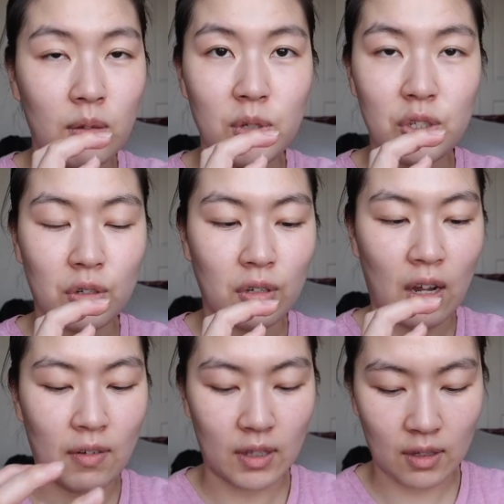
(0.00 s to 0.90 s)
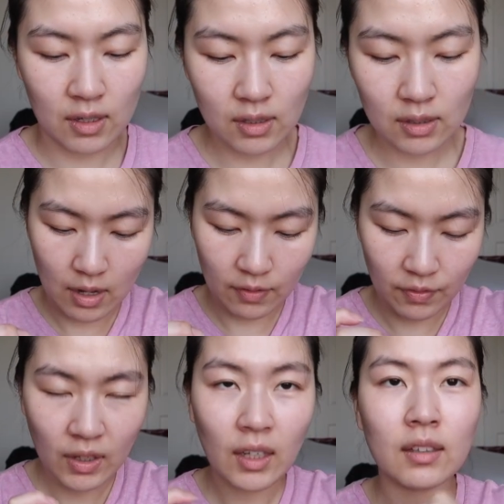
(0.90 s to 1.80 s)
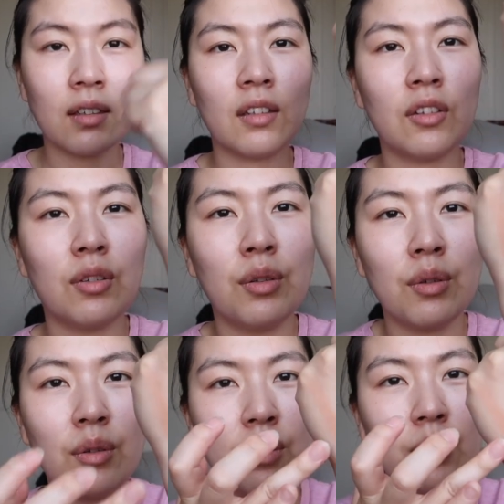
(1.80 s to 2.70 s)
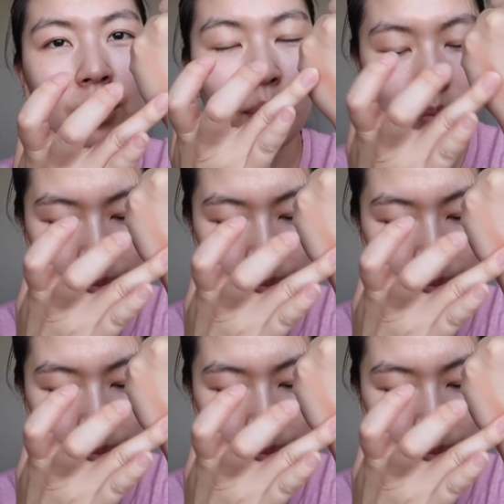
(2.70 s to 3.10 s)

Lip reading: Let me show you how it looks. I feel like this is too